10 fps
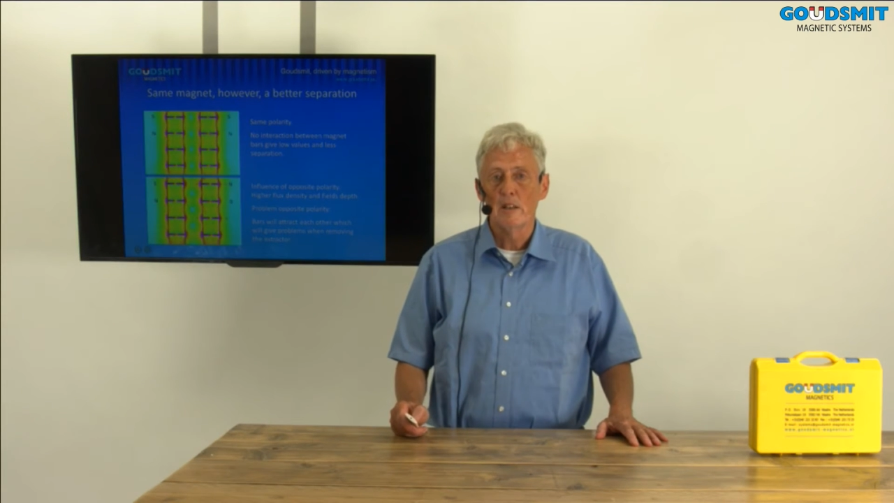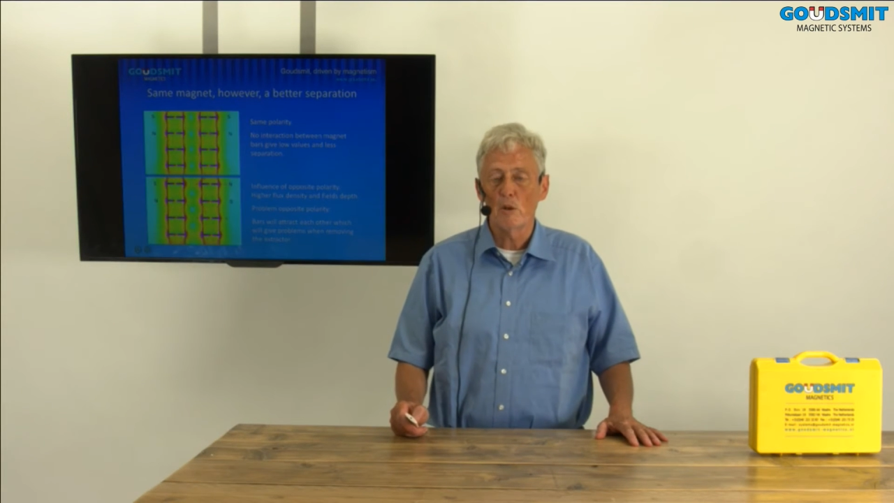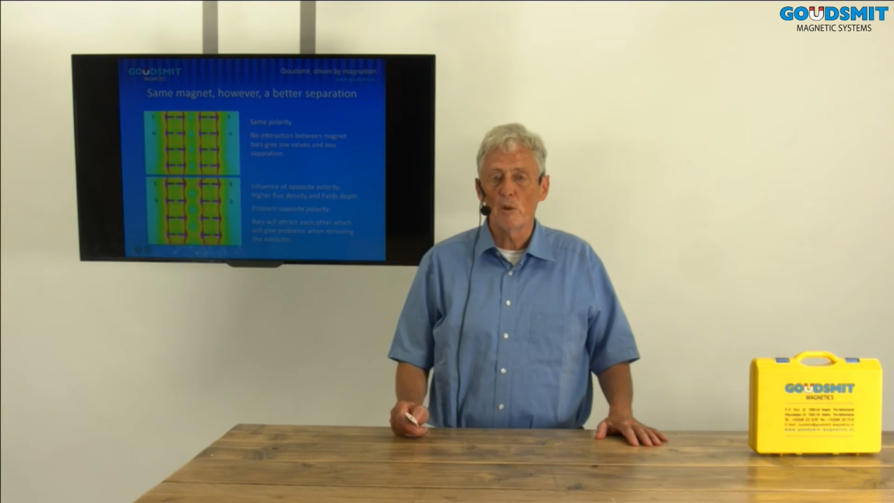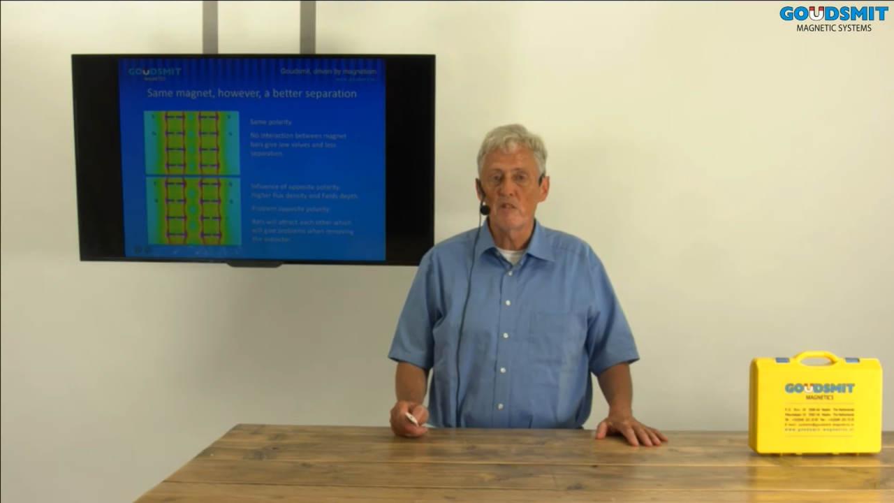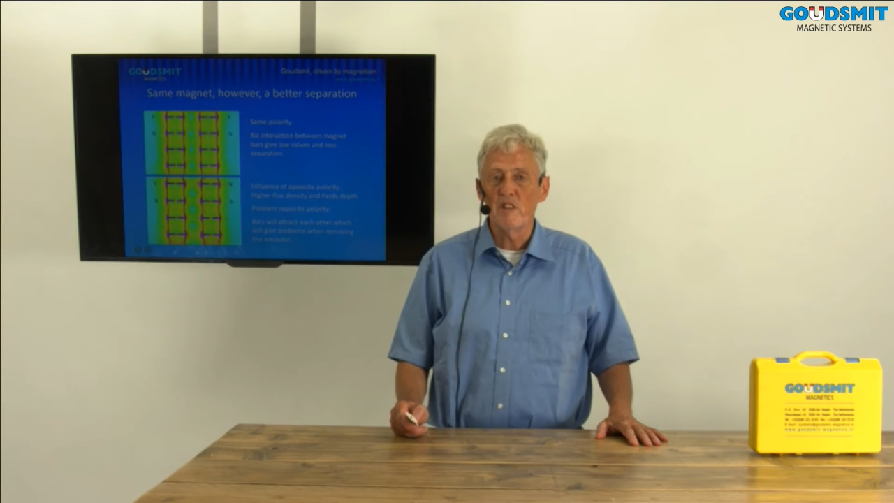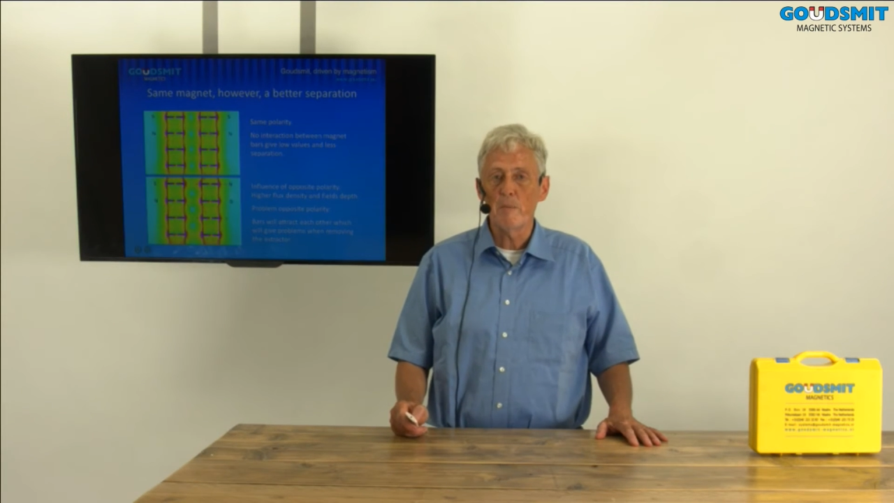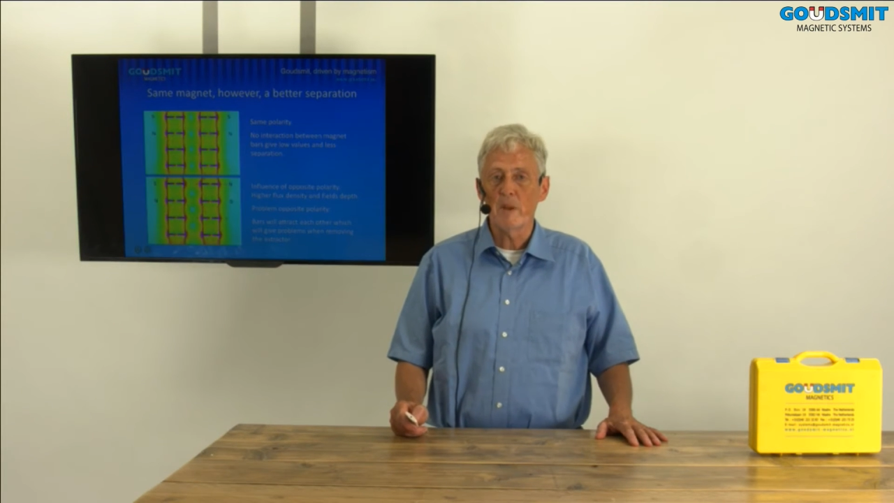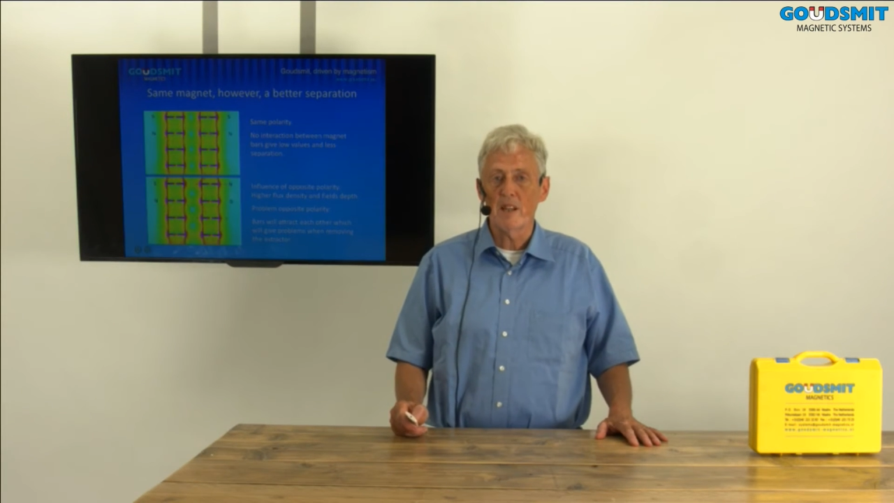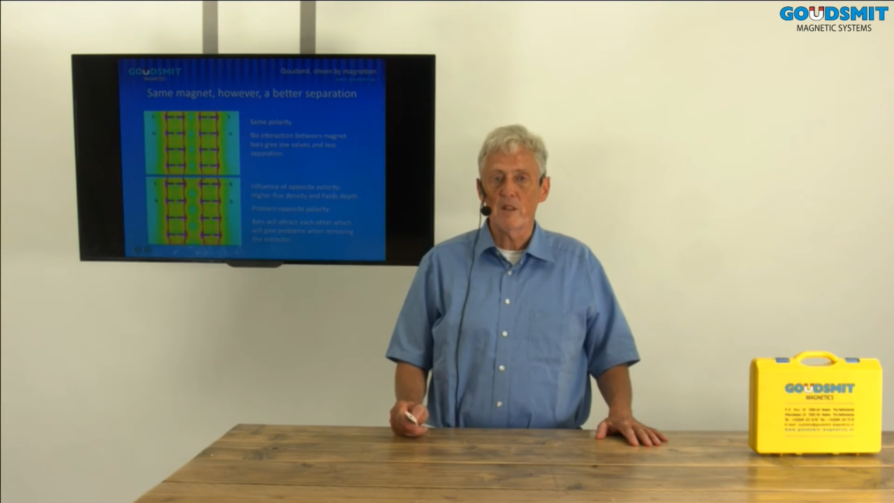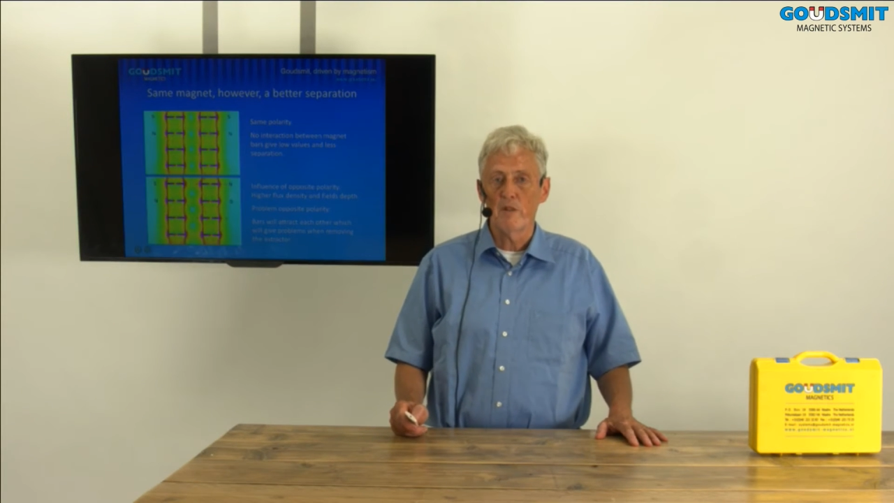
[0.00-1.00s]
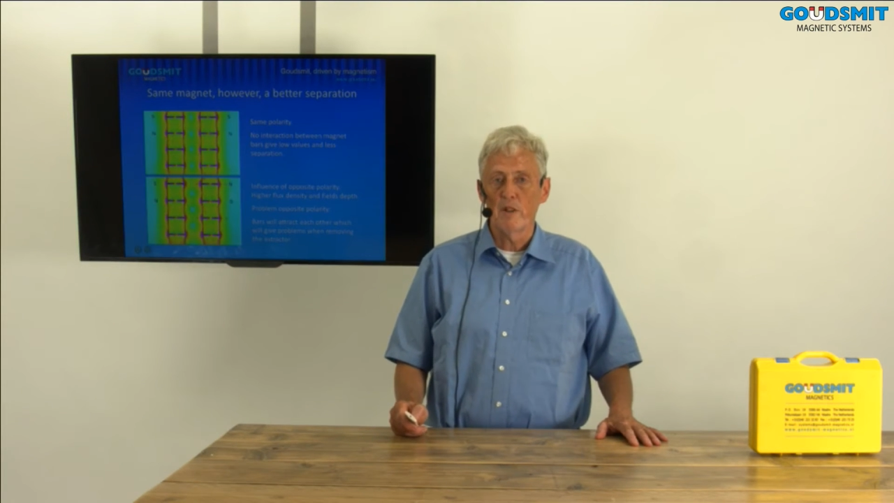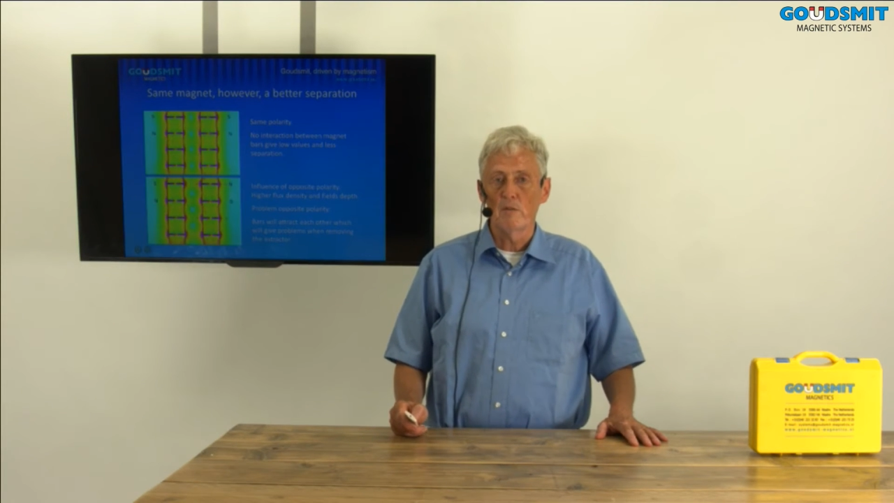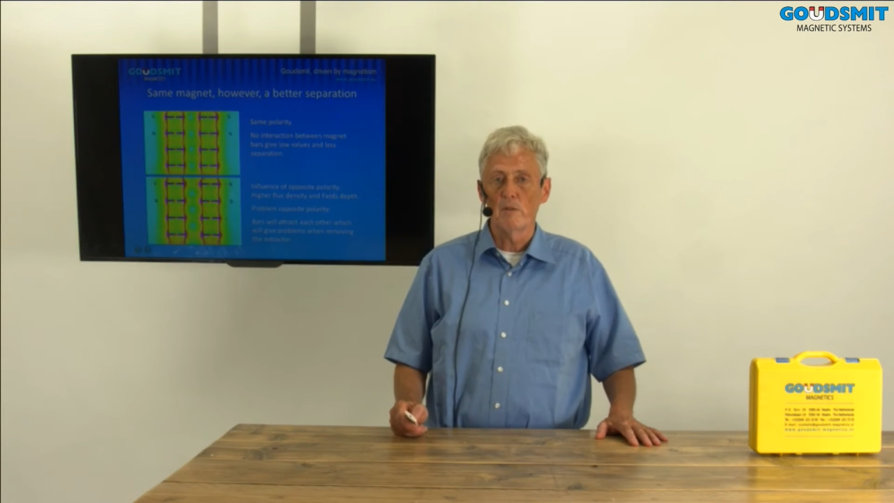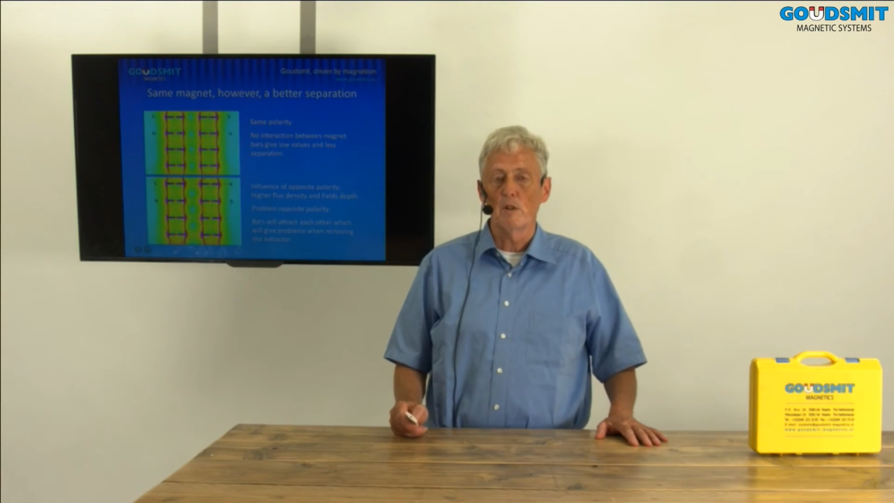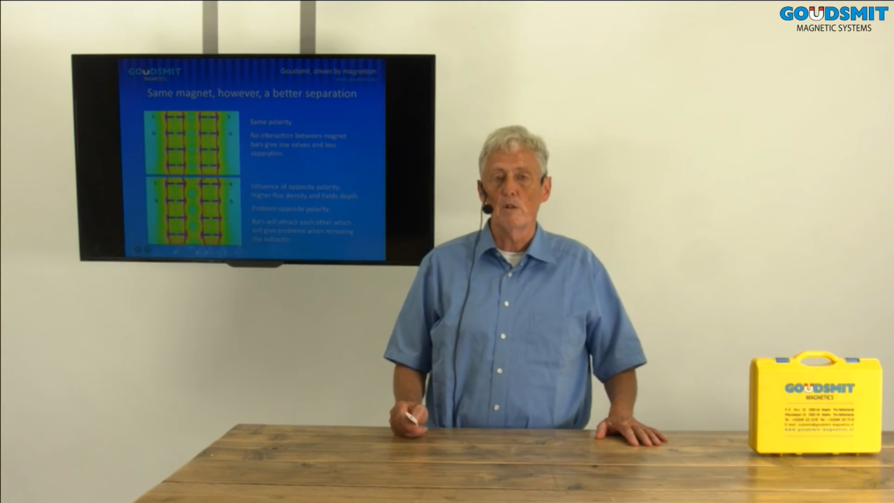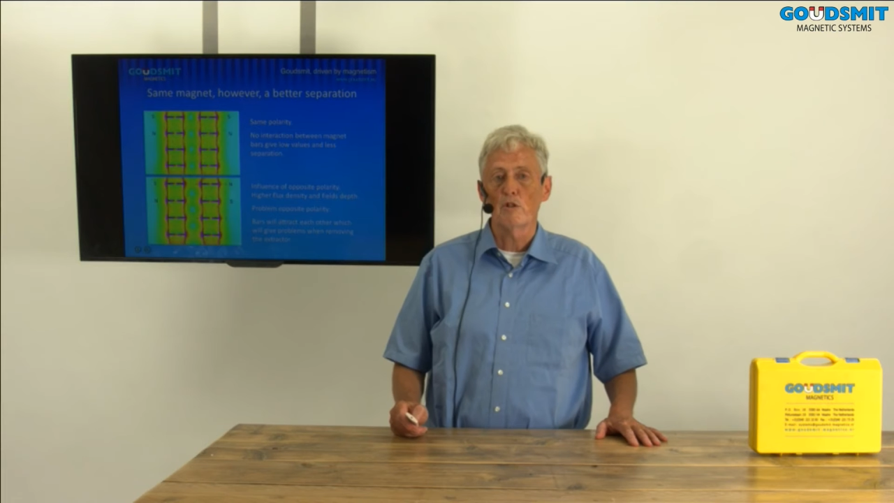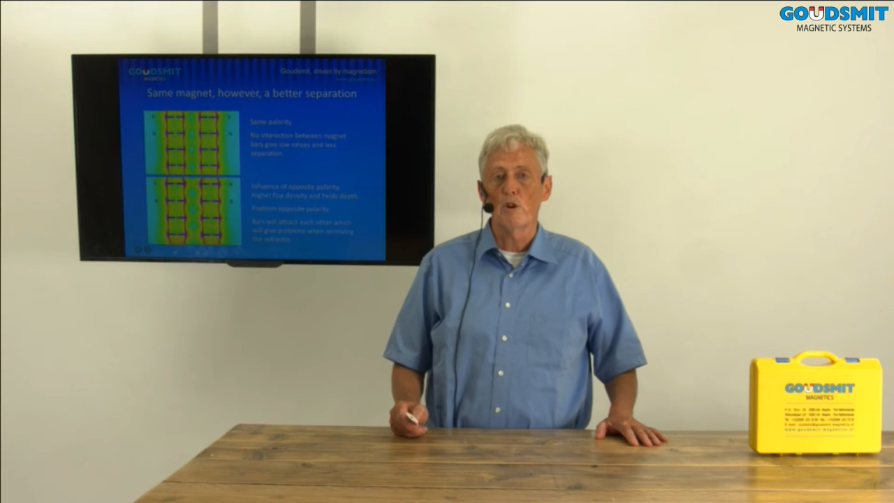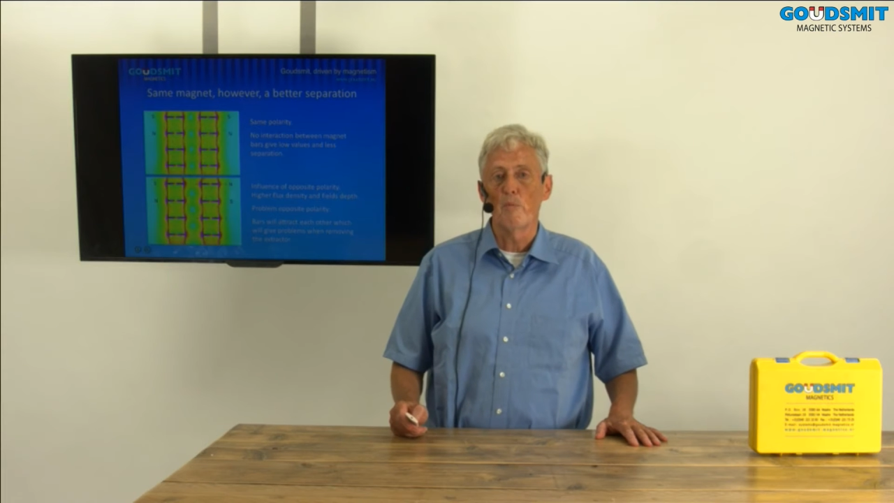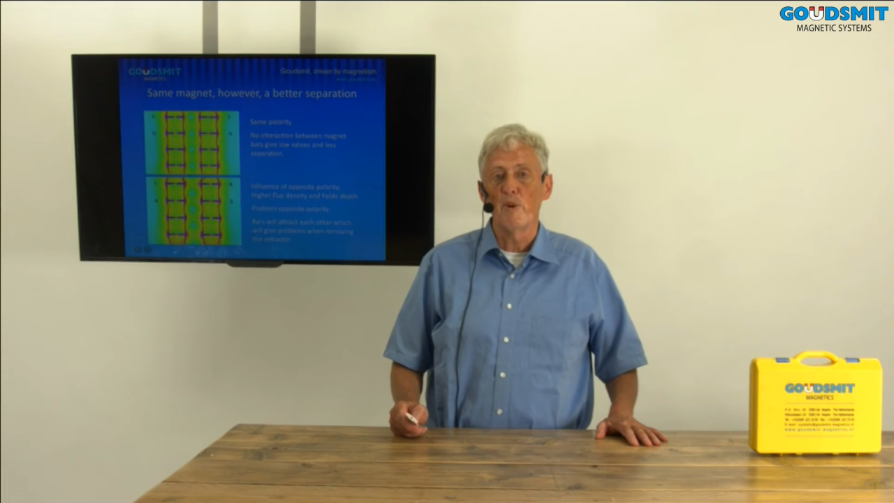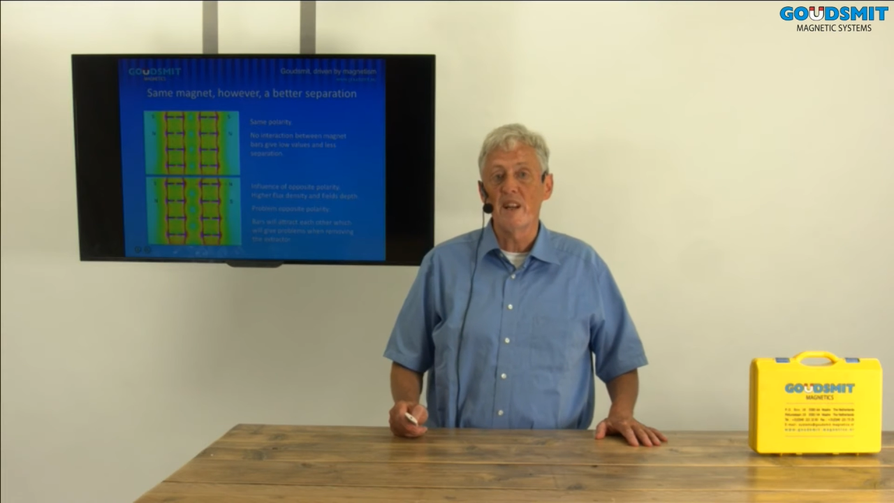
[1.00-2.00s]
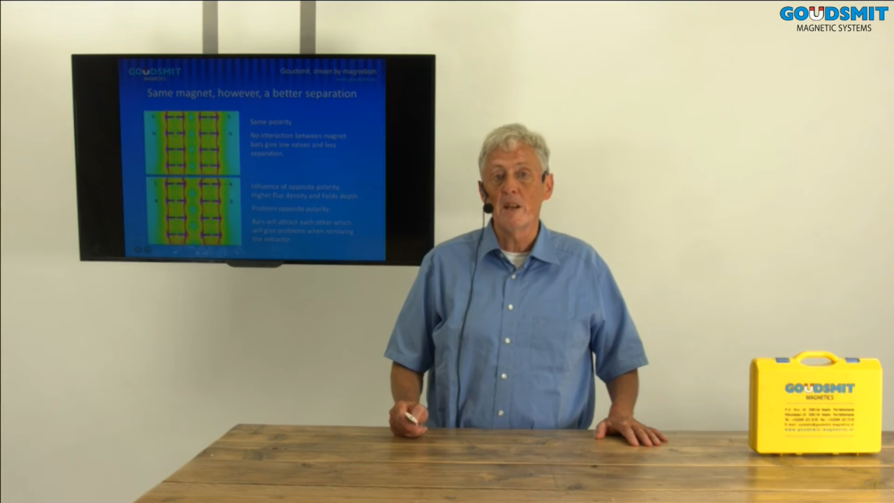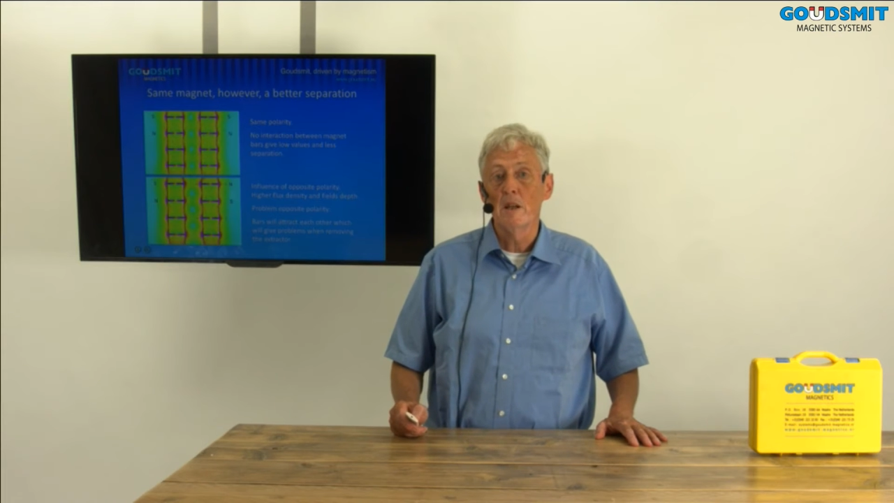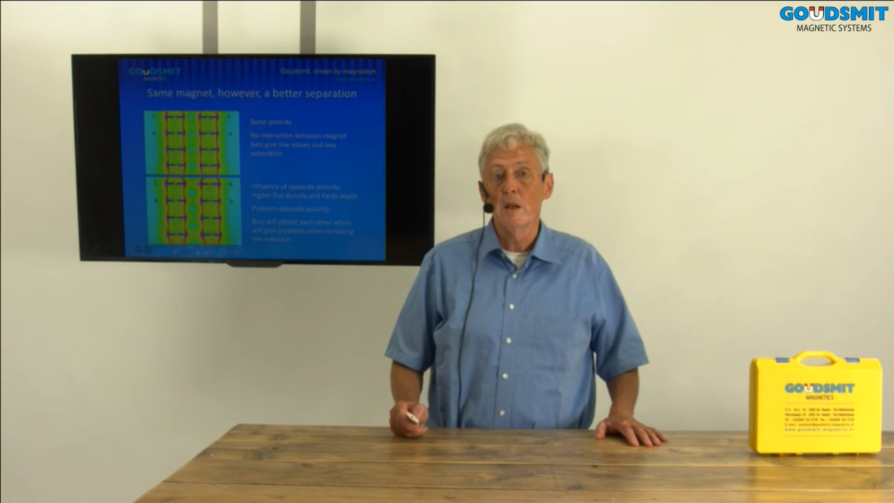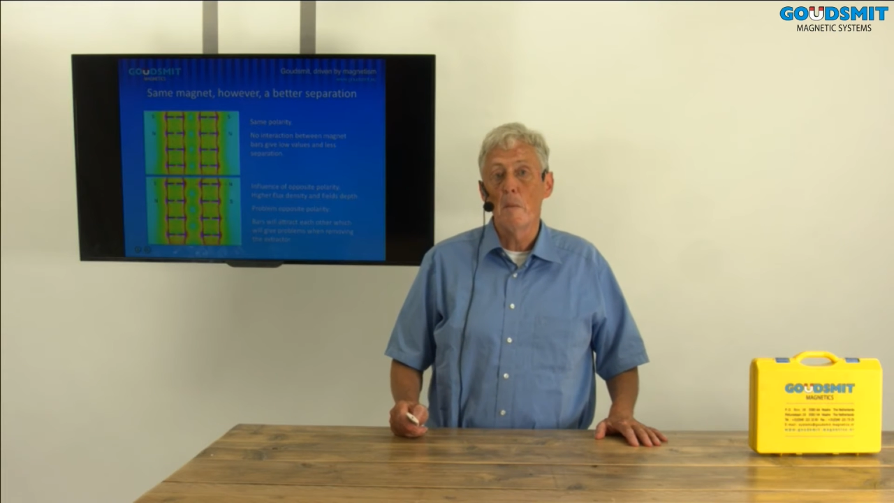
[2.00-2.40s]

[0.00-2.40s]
So a deep catch field will also bring